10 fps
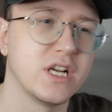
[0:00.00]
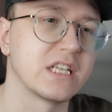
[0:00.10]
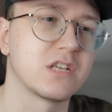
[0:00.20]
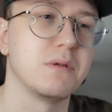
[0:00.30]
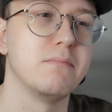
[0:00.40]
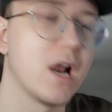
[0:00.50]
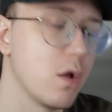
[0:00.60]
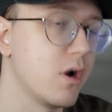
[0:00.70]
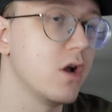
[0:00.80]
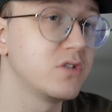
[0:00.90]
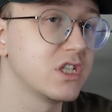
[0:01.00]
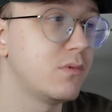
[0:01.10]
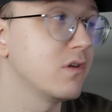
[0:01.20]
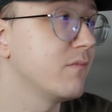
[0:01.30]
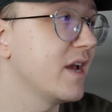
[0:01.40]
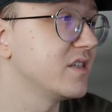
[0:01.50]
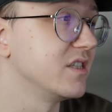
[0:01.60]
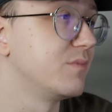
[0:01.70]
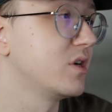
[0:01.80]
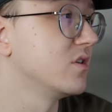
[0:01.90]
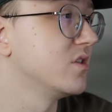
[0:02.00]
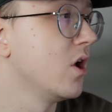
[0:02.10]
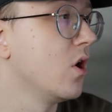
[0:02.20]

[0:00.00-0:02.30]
and it's going to be Mallow Myotismon based, is because